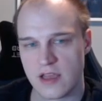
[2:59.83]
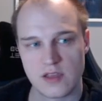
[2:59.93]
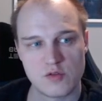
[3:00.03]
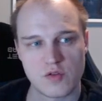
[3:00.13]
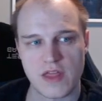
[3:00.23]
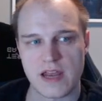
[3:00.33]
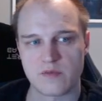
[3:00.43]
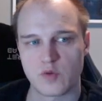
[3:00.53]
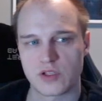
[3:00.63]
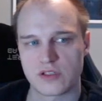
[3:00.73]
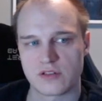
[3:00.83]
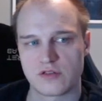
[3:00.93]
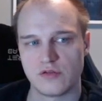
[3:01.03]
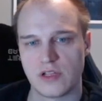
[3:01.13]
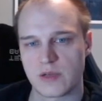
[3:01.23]
You then want a
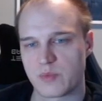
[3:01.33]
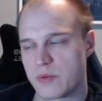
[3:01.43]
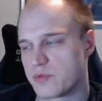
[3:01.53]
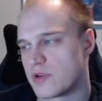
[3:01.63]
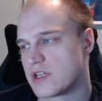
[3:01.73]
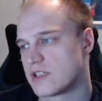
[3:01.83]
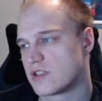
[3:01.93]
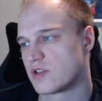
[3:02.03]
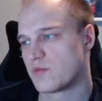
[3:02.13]
tool like Preparation to